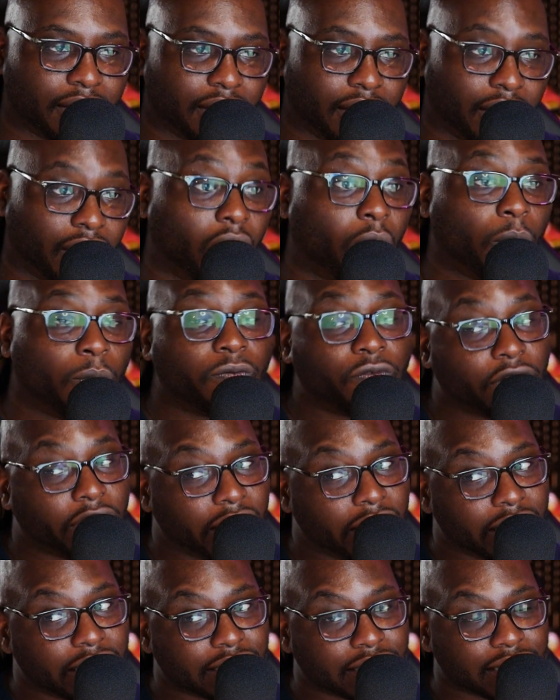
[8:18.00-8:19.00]
Hopefully
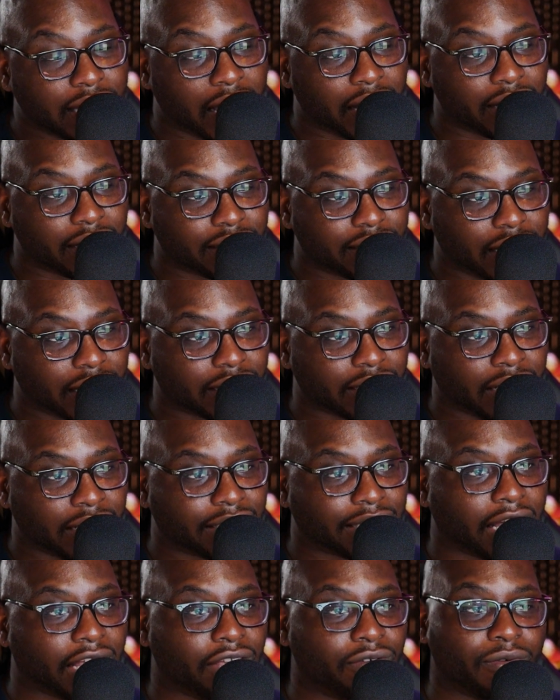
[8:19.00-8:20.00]
it's not a technique
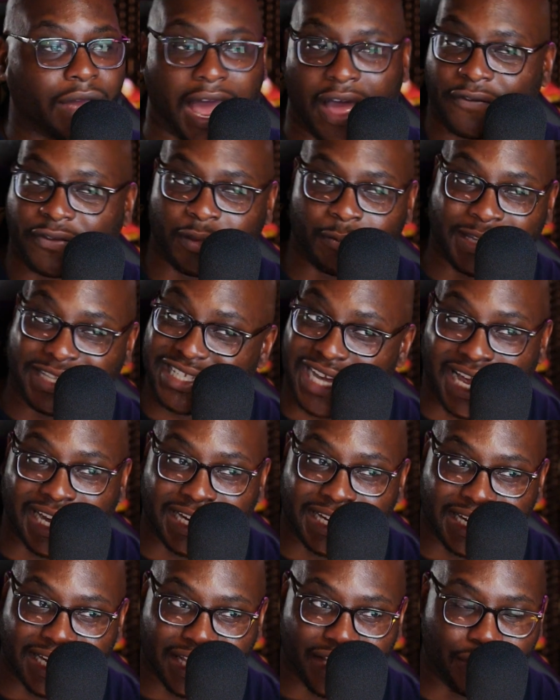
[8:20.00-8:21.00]
that you have to be tiny
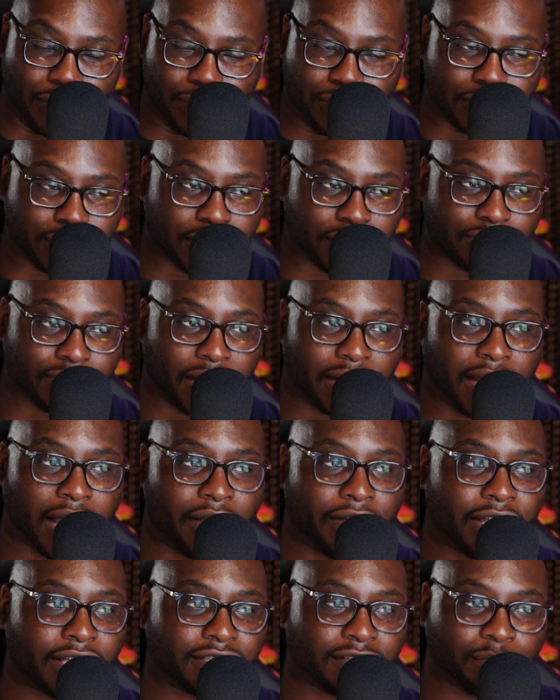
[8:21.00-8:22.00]
to use, because right now
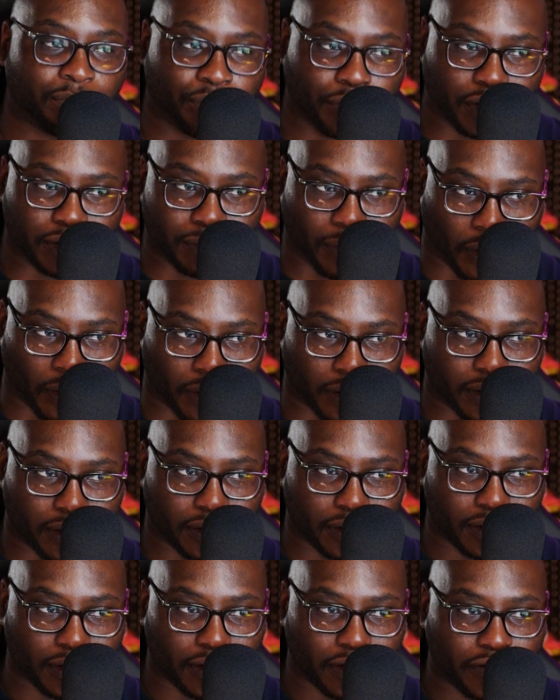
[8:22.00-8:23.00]
he has a bookmark
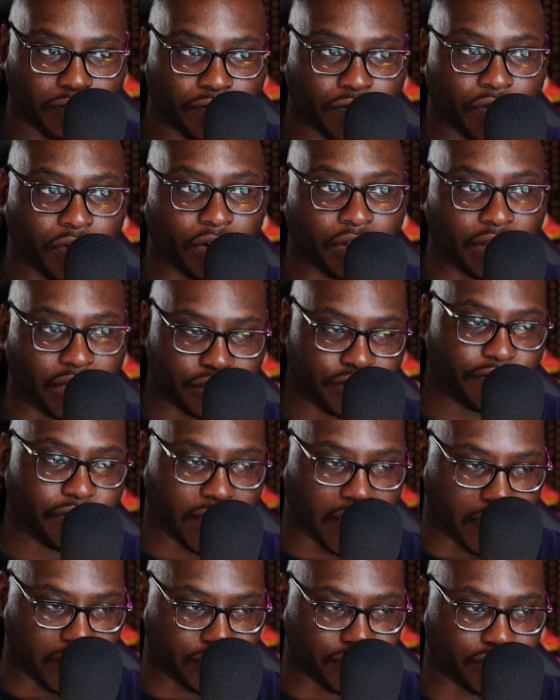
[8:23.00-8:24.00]
for
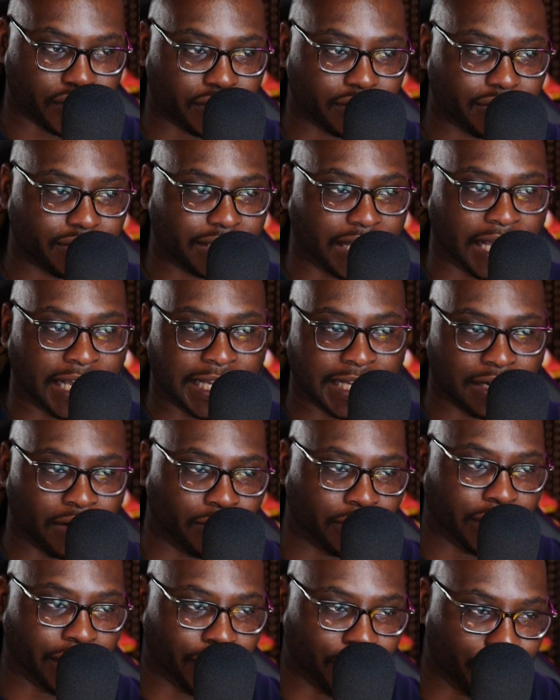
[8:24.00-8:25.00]
electrification that he can
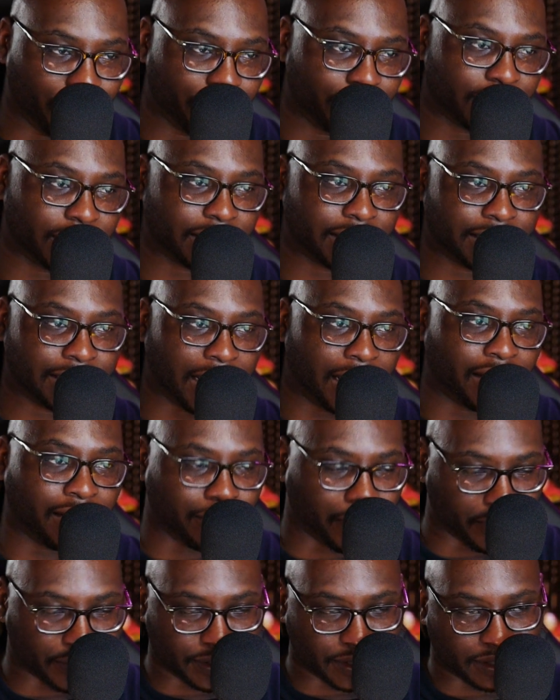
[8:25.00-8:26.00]
only use as a tiny
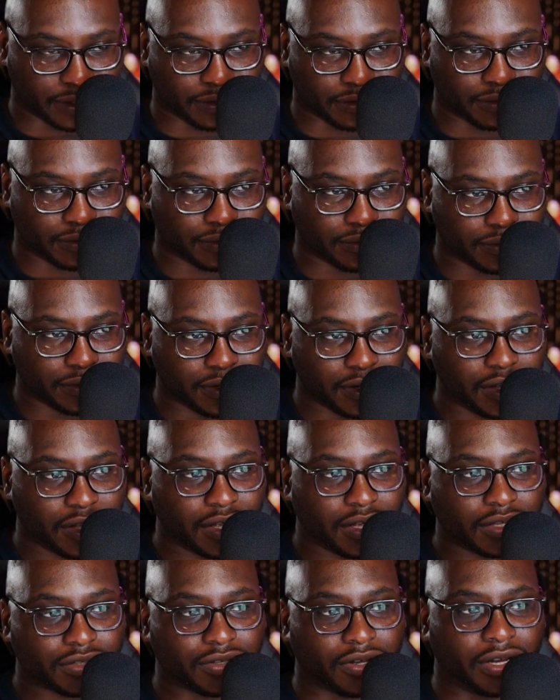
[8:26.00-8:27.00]
person.
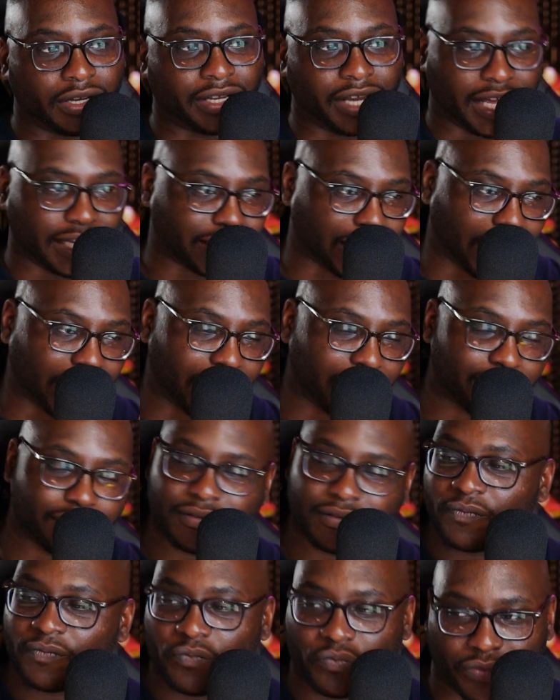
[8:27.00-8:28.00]
So unless I get,
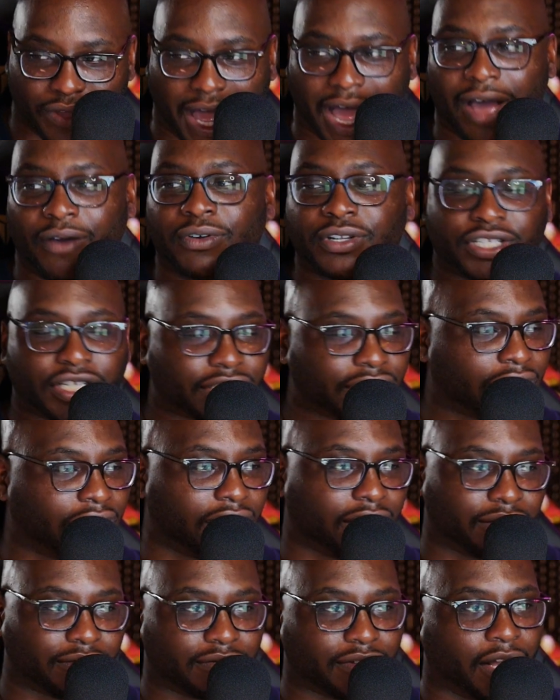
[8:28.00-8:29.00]
I would just get
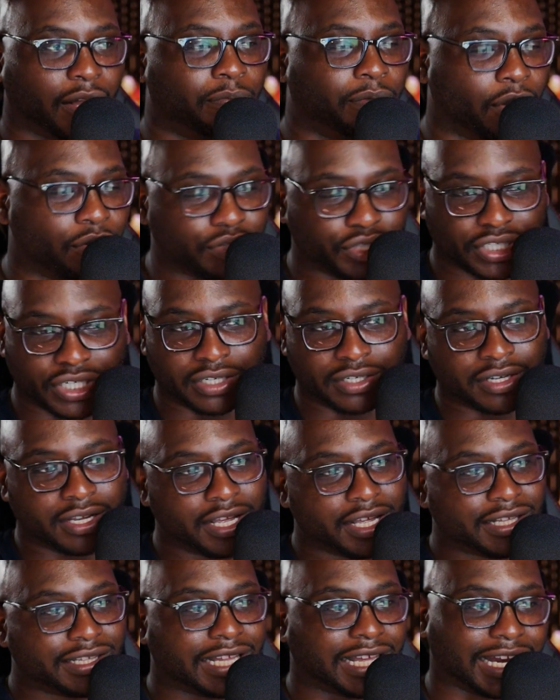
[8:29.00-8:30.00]
a, a potion
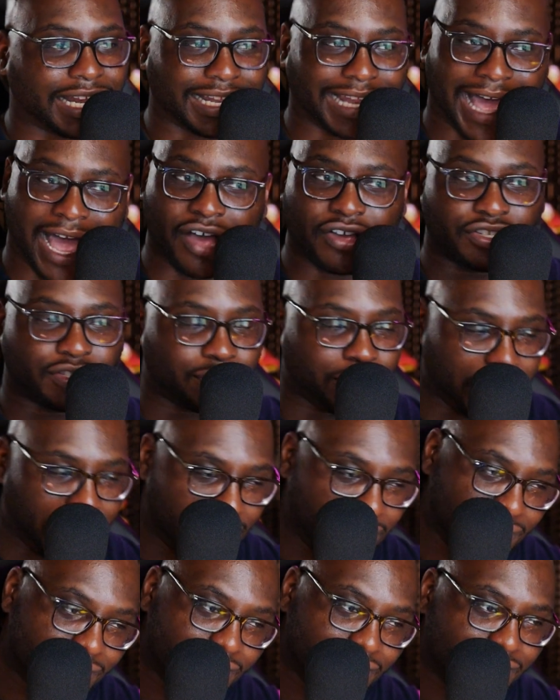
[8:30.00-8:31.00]
that allows me
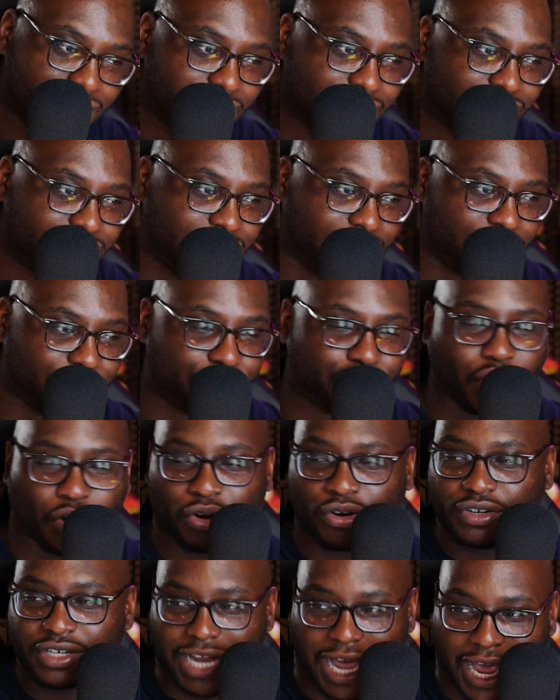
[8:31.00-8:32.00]
to
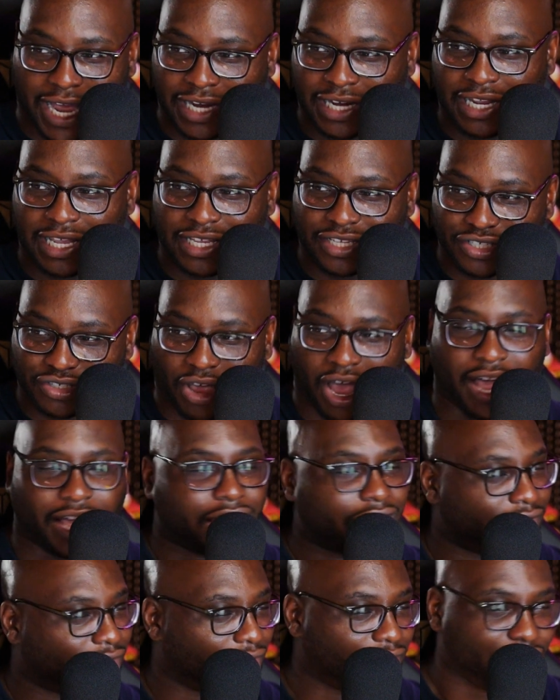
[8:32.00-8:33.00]
turn tiny so I
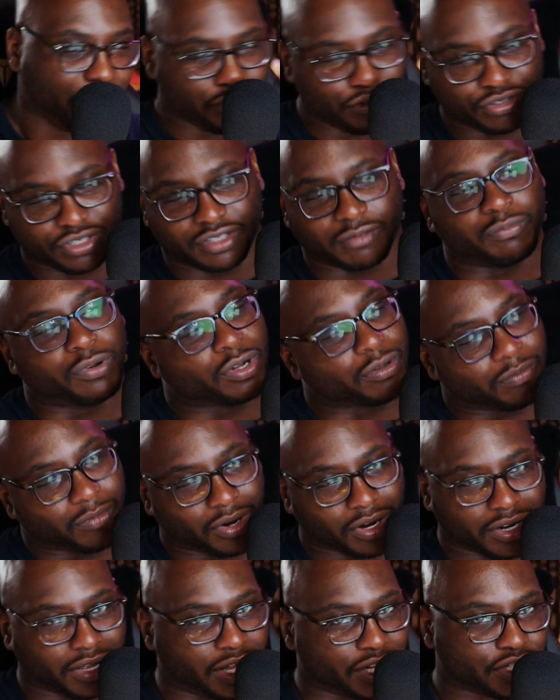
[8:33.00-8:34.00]
could then use the bookmark
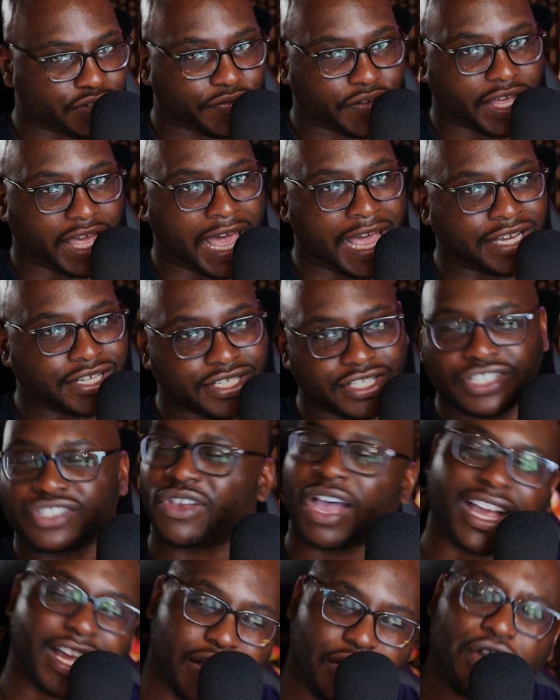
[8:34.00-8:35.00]
electrification so
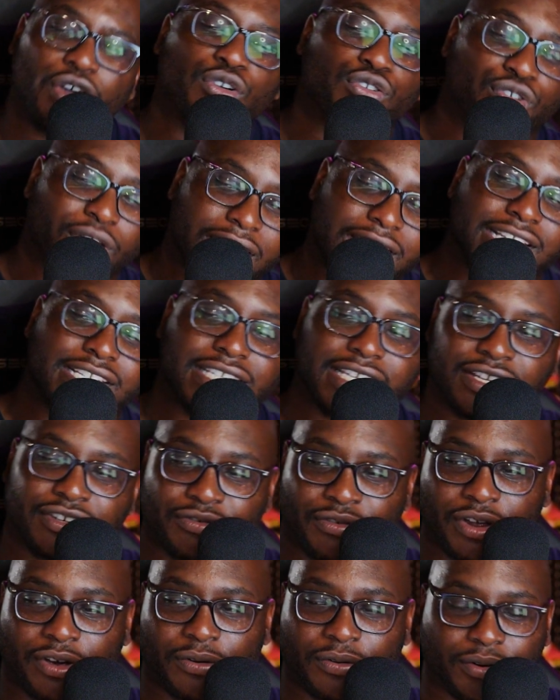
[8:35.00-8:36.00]
I could go crazy in the
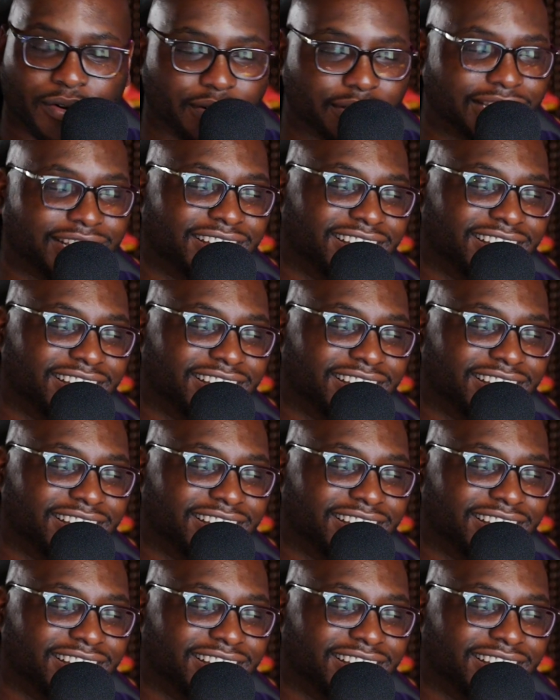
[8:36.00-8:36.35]
real world.